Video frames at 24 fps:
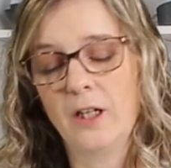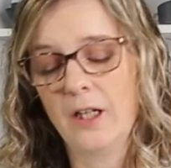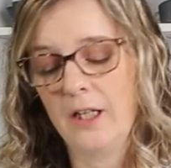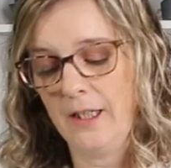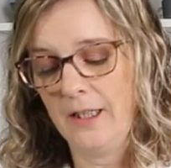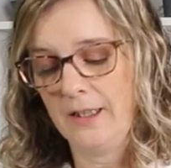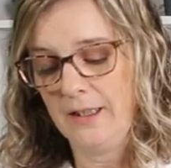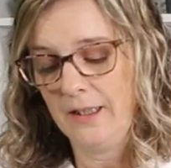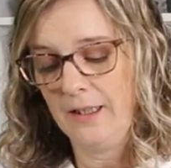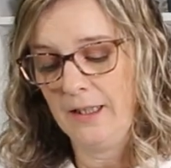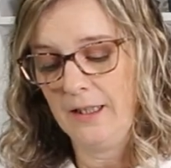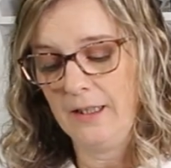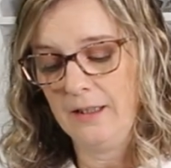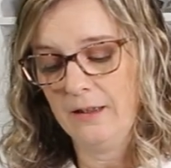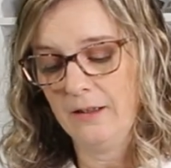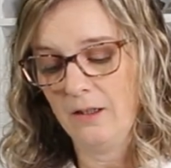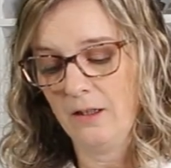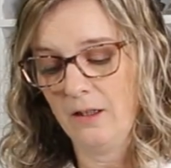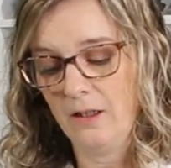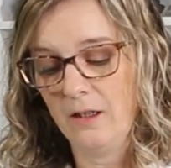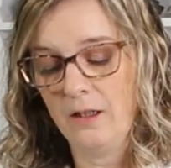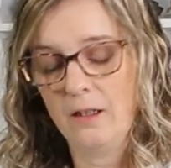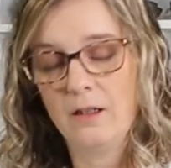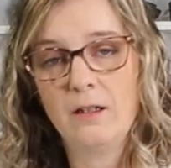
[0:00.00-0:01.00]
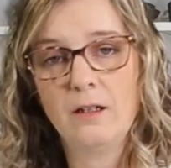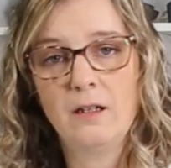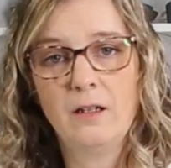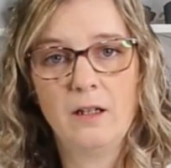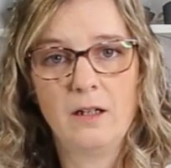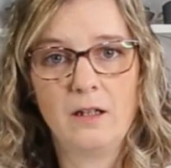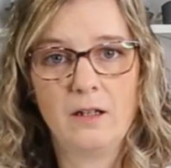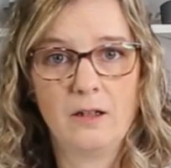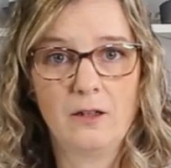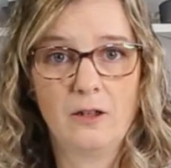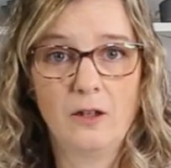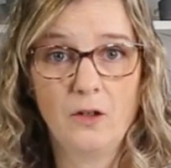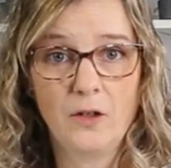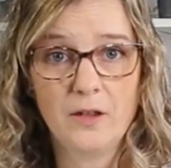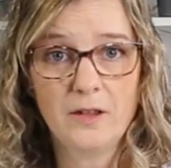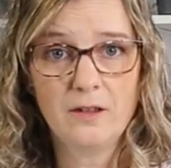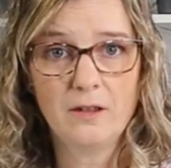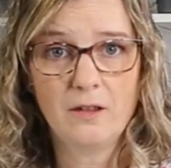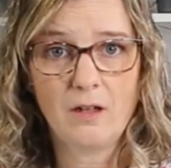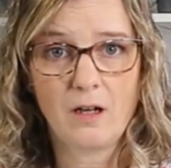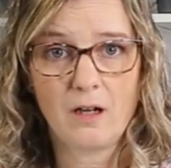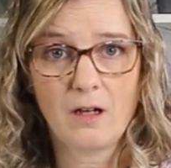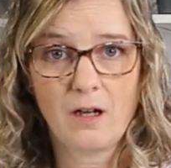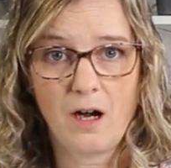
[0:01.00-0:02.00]
going to need
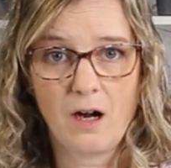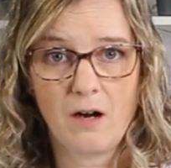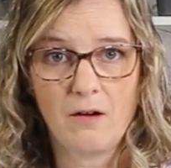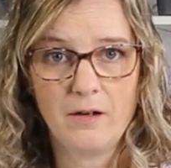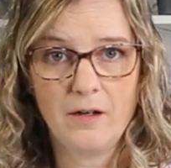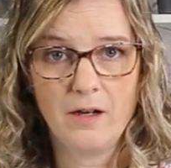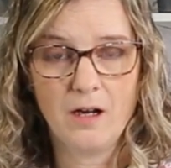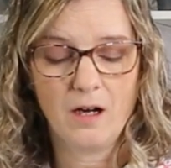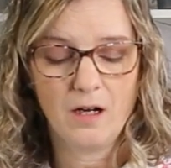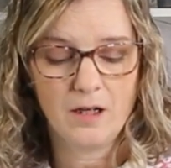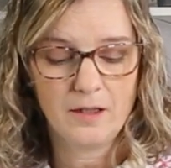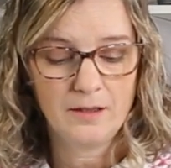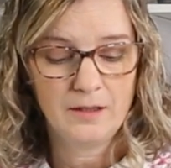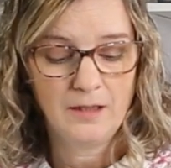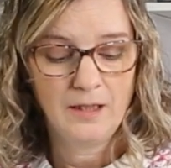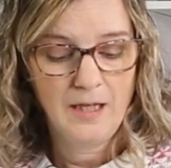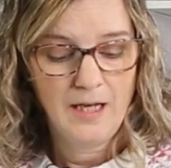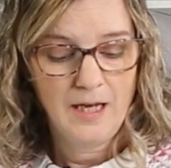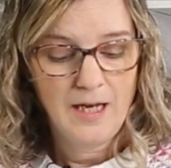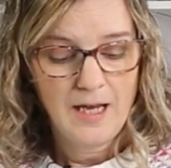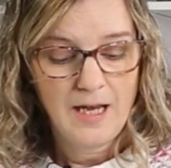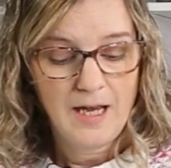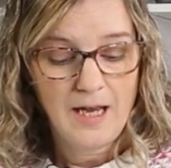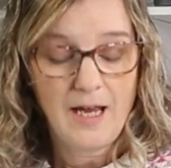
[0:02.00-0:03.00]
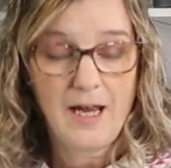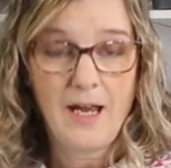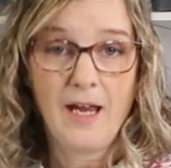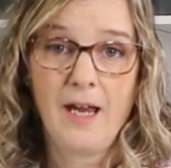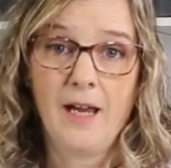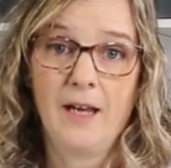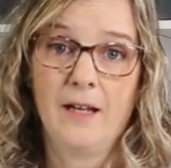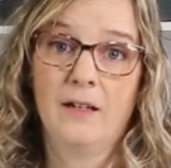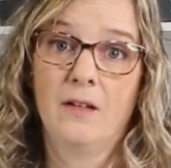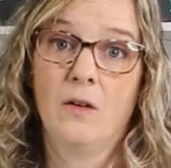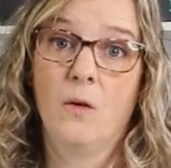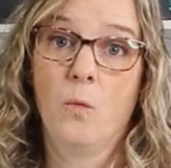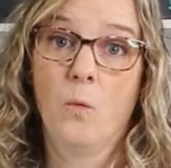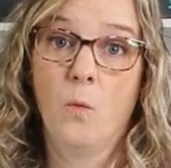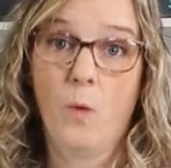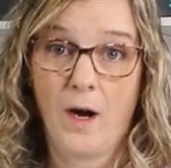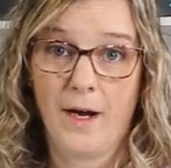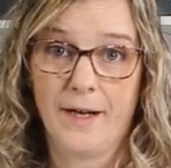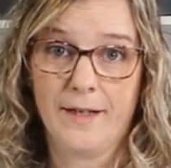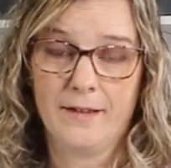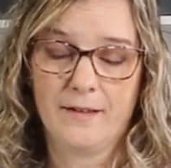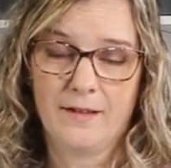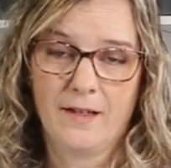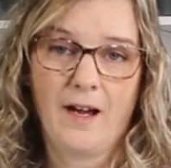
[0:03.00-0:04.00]
glow-in-the-dark iron-on and
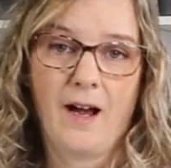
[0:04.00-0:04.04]
white